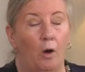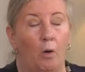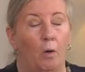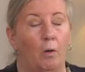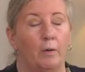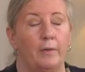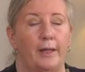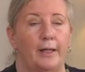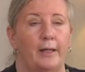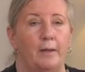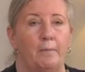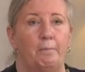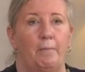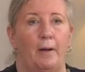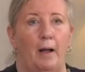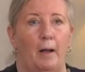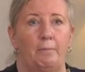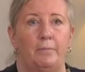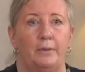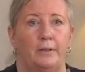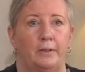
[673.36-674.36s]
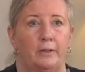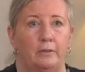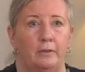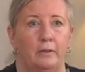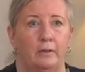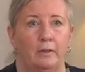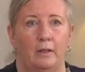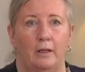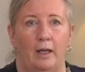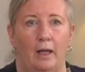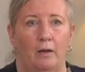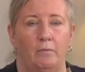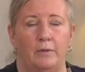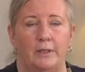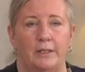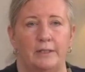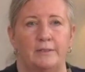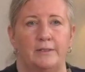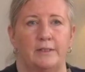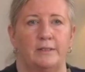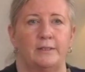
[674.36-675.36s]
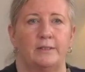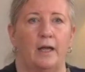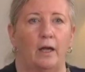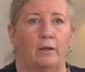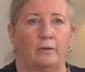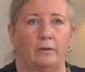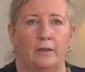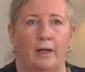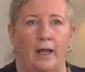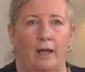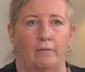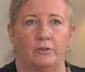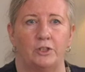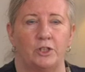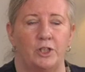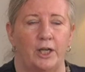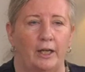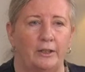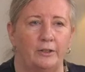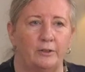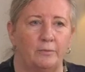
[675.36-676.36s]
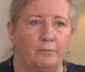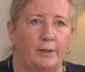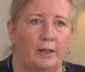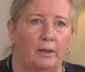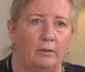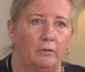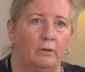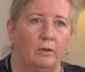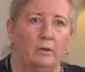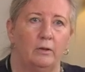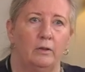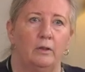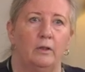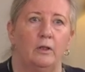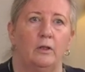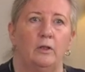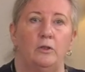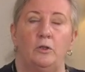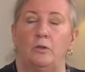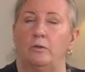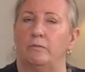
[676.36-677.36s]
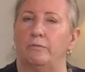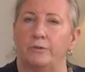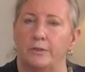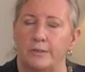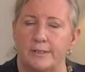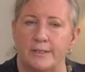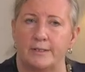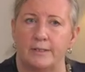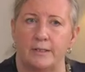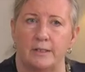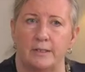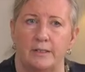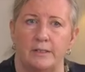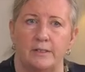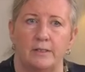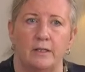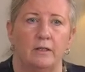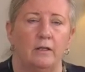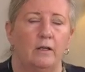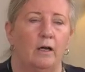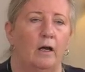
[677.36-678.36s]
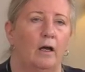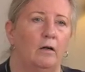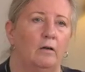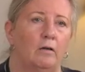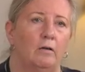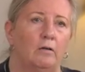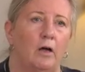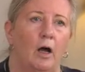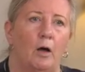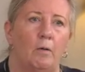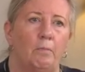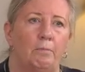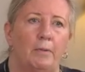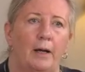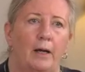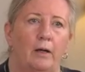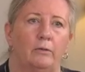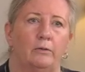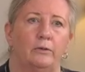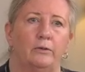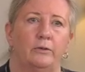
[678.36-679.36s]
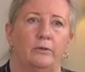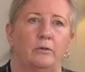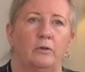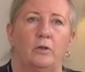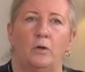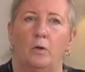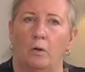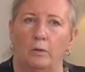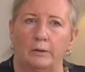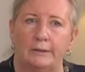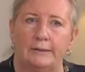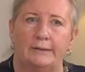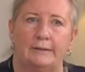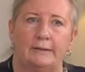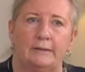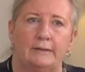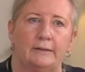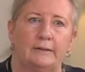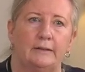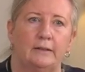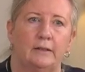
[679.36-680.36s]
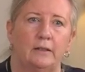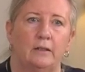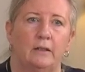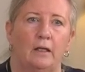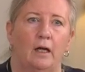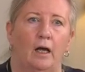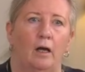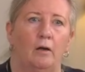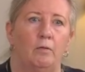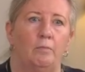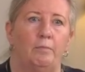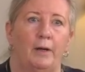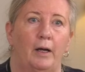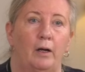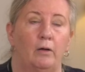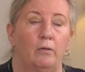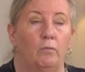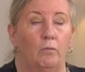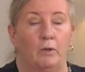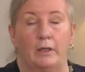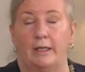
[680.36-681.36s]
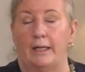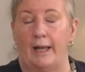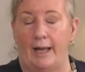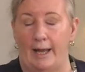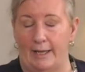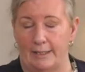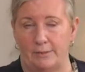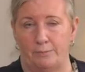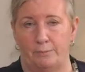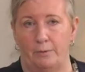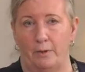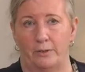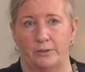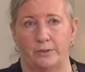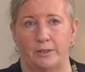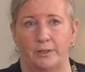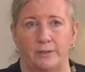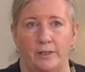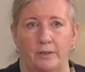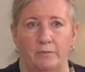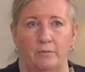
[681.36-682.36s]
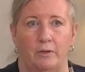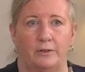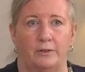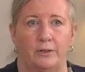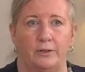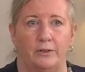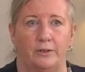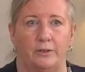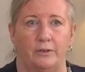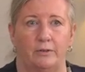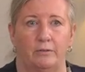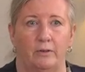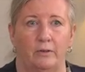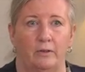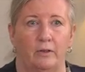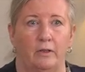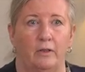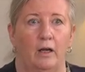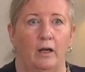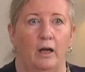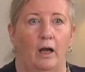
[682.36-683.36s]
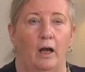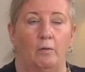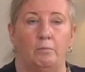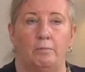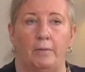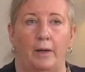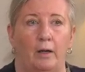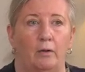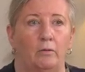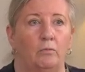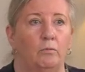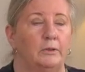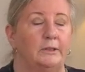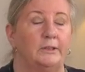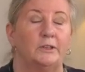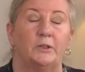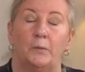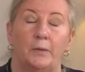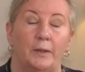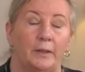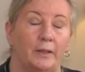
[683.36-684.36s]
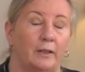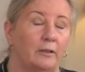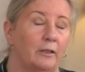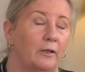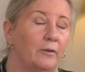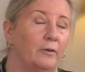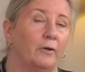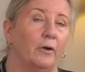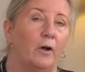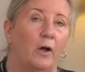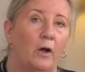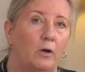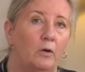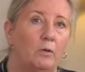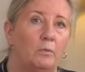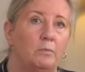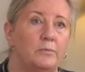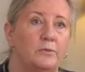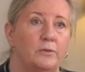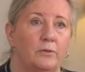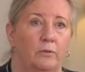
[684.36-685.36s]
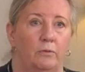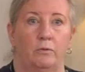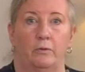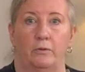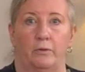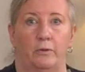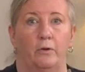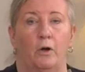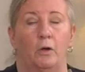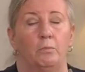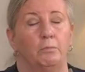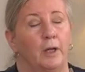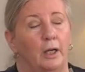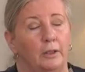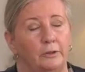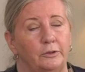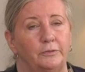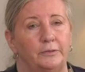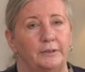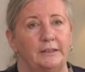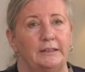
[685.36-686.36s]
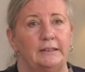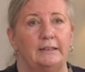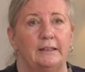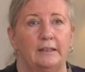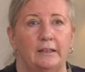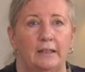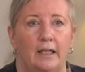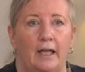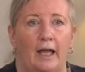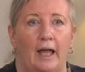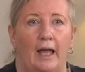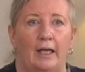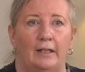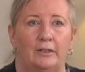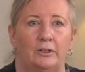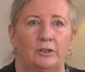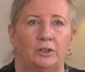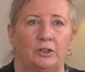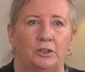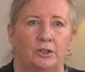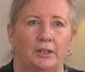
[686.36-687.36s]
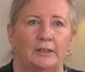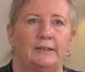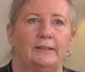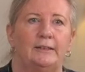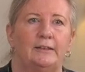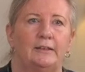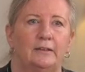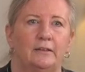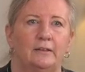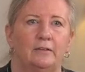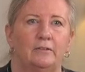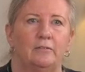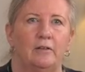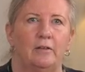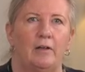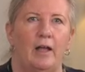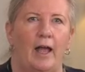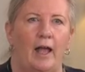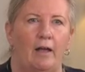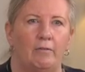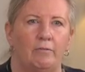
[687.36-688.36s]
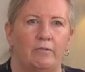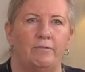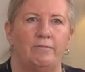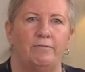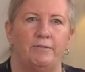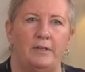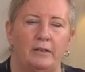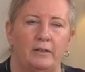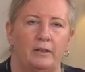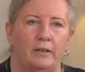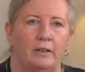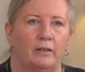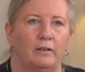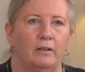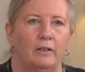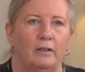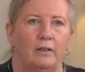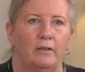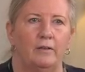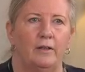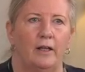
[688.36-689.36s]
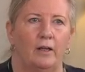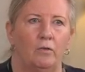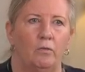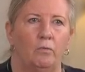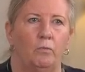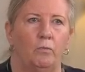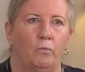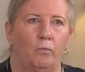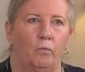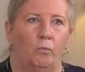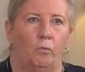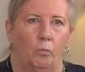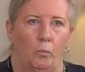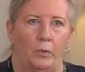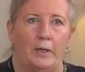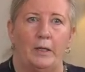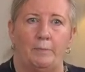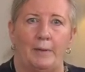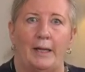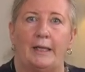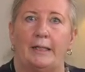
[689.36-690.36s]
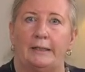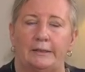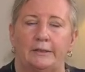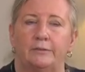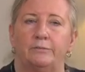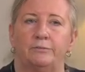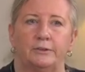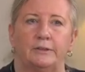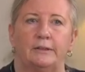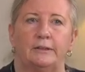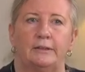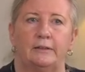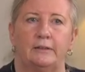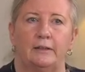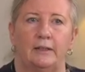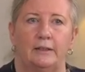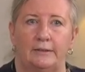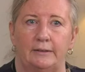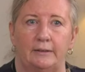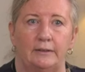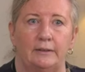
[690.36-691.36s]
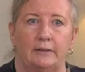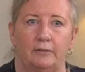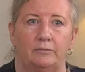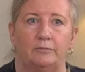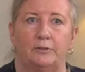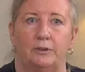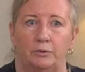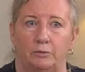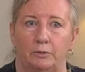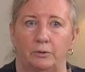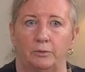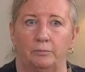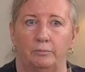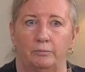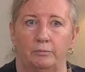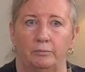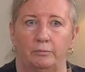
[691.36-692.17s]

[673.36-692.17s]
or they can pop in and we can sit down and have a chat about universities, about courses, about what CAS projects they want to do, about what's going on in their homes or their home countries, and just have a feeling that we make a difference as an individual.